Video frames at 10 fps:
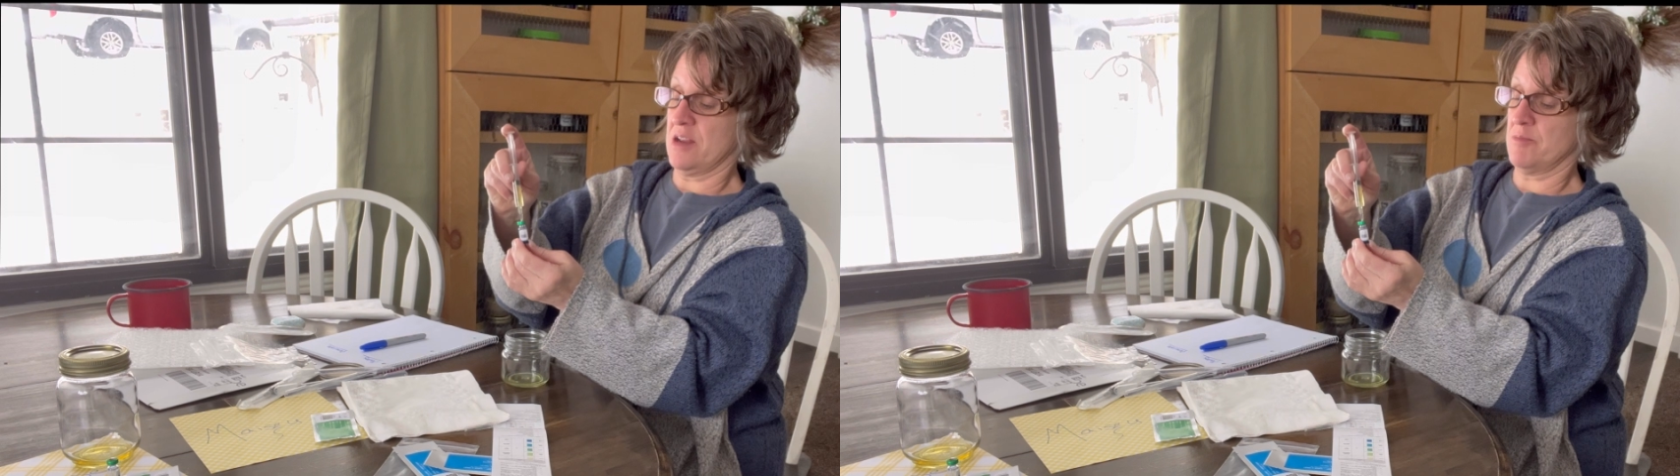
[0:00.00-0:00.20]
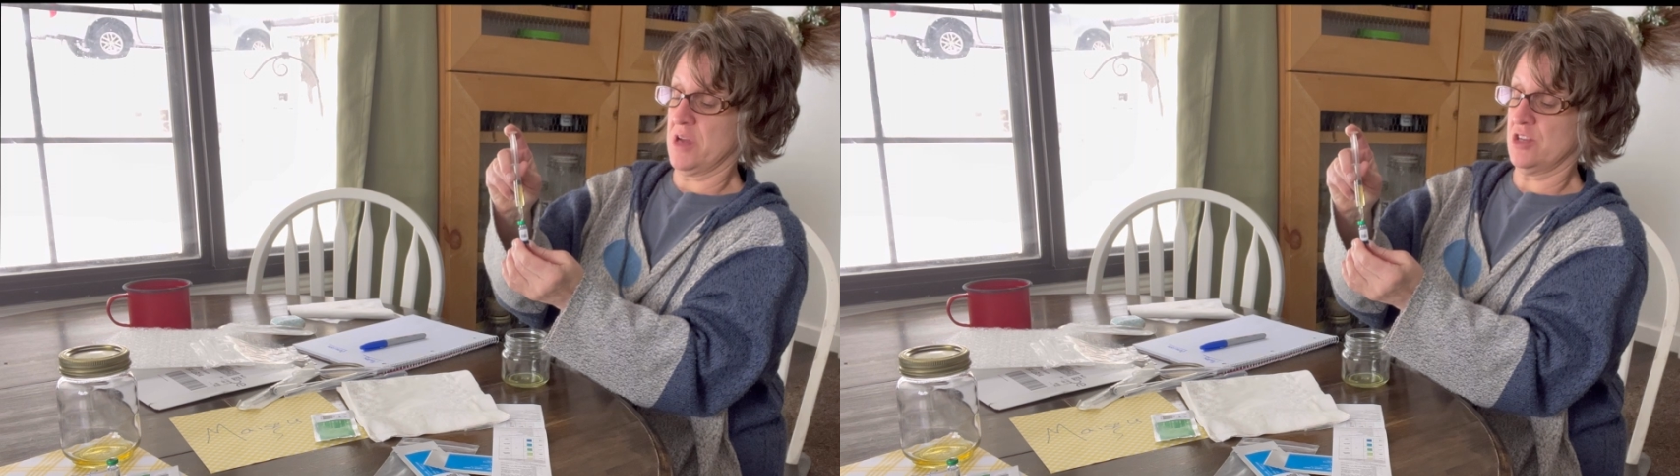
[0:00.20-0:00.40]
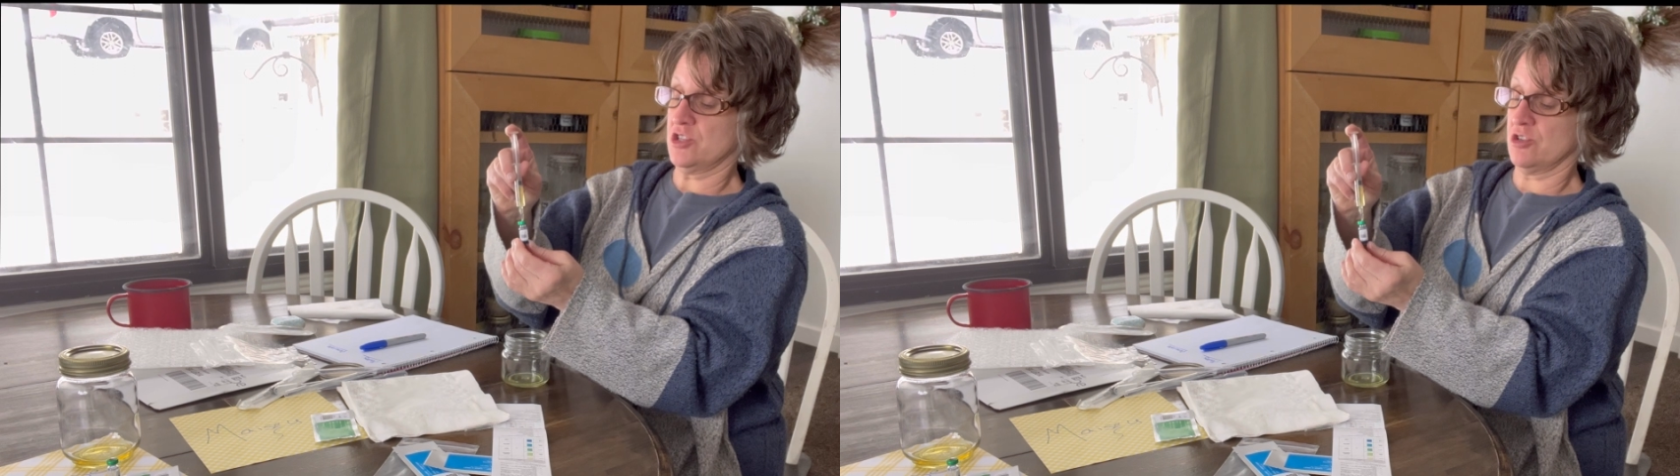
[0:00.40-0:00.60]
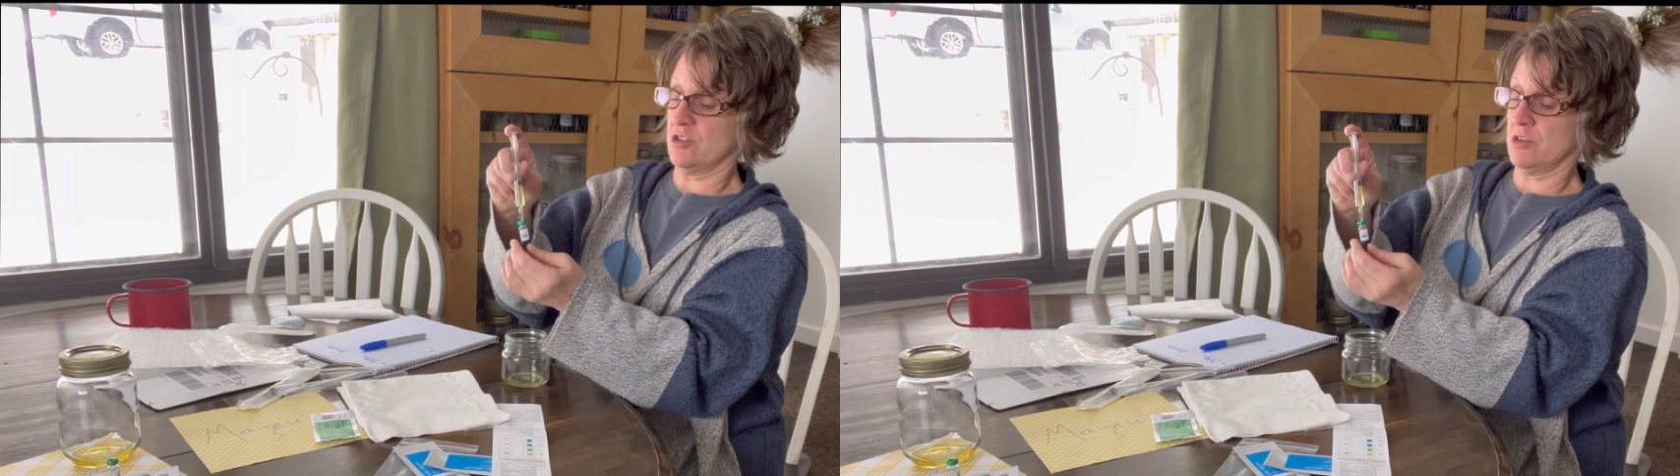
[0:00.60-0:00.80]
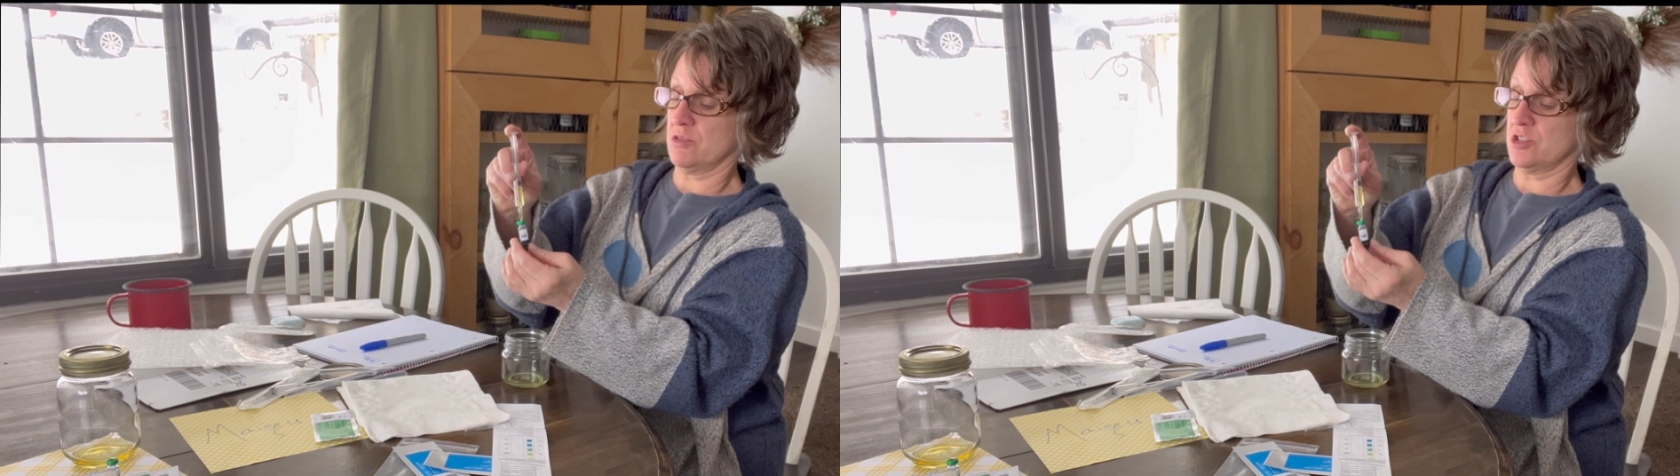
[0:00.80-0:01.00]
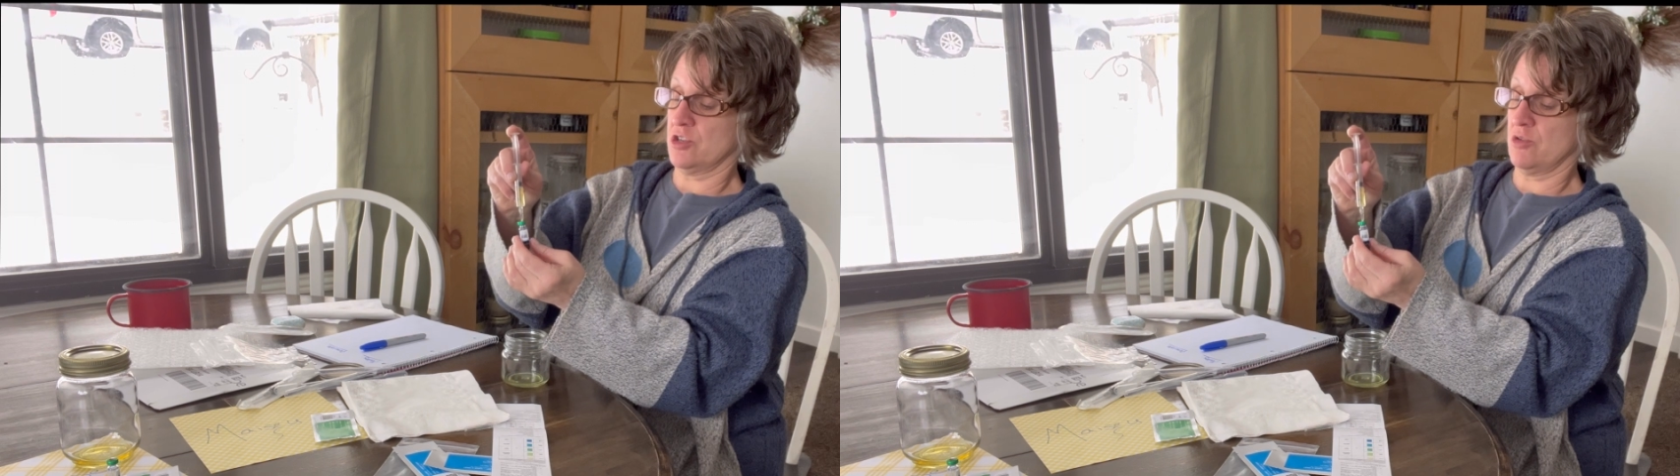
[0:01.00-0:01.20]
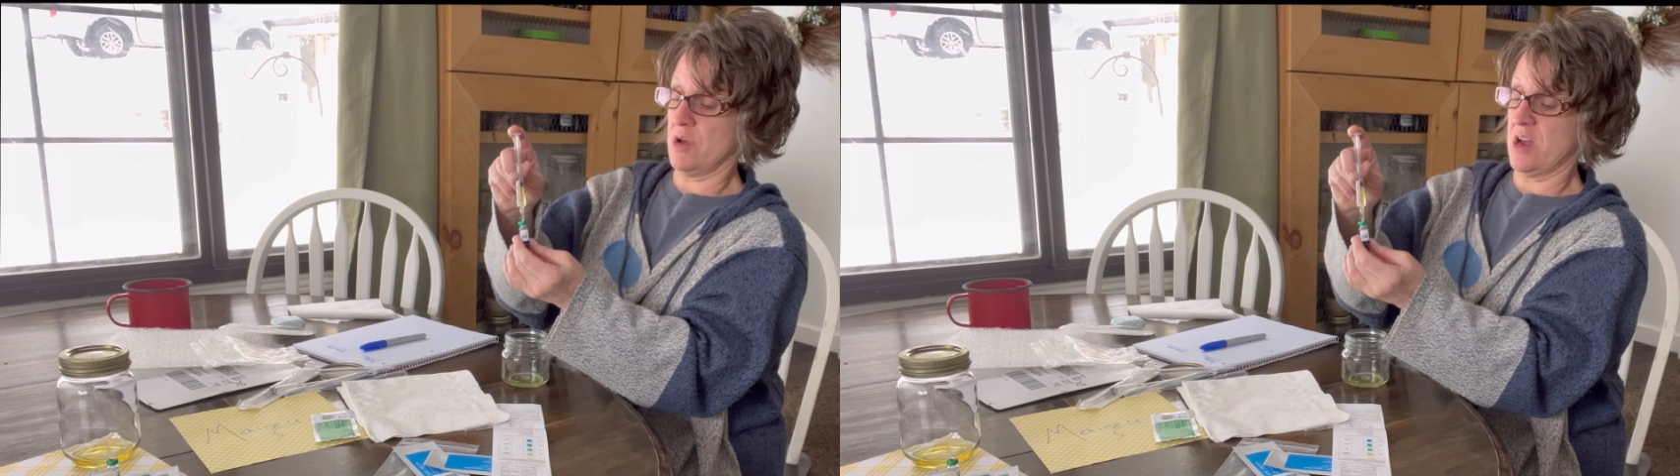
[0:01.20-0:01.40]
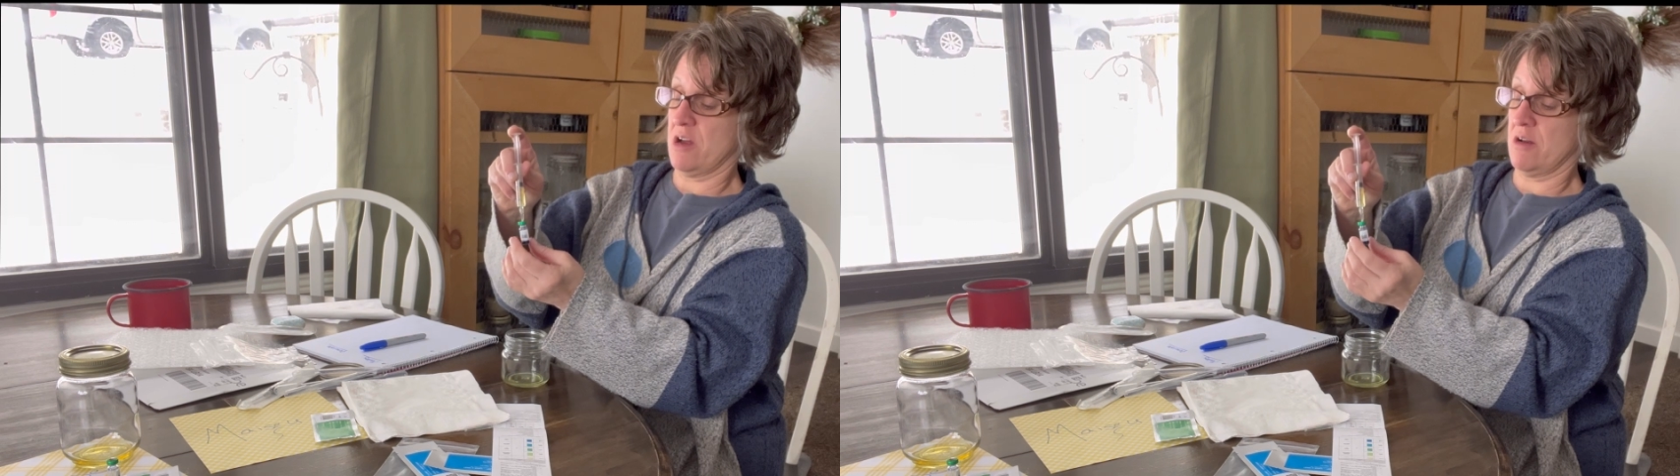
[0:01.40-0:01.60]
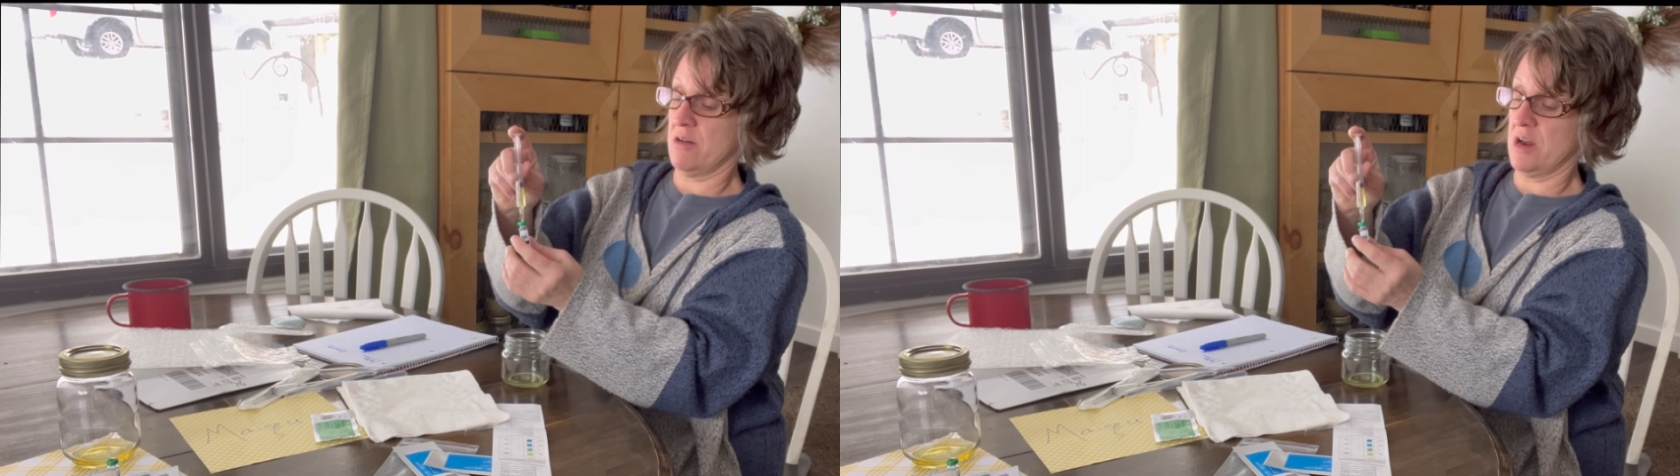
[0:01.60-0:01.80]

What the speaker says: and made sure there was no air,